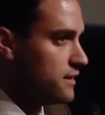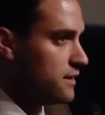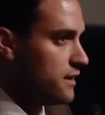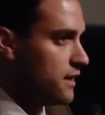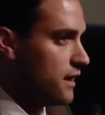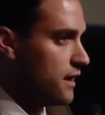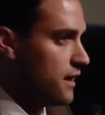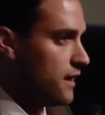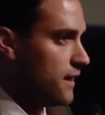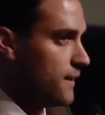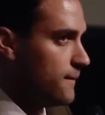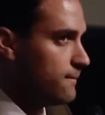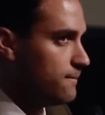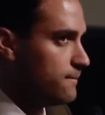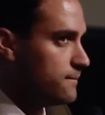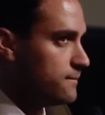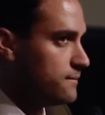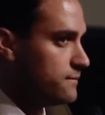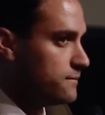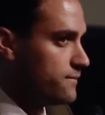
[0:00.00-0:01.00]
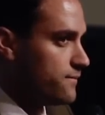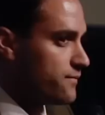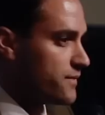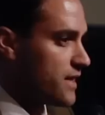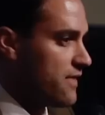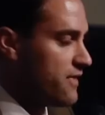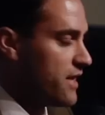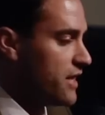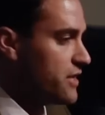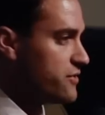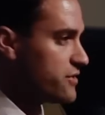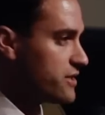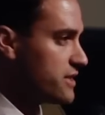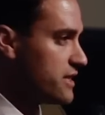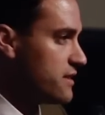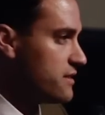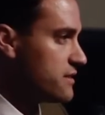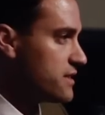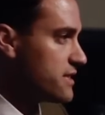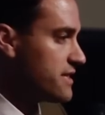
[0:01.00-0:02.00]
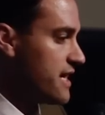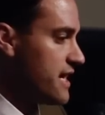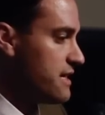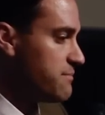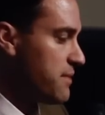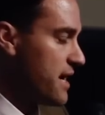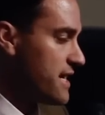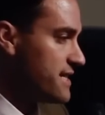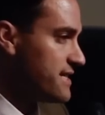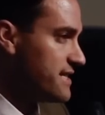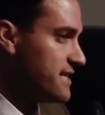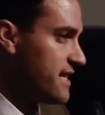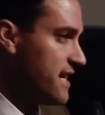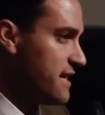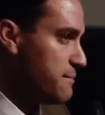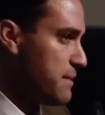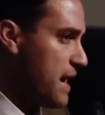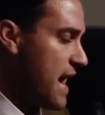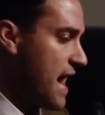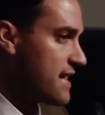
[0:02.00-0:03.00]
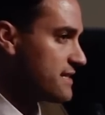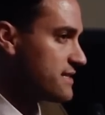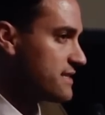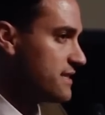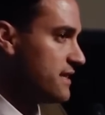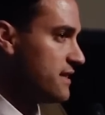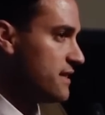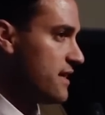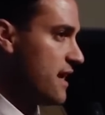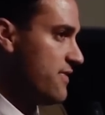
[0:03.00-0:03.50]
And then you see state by state pass it,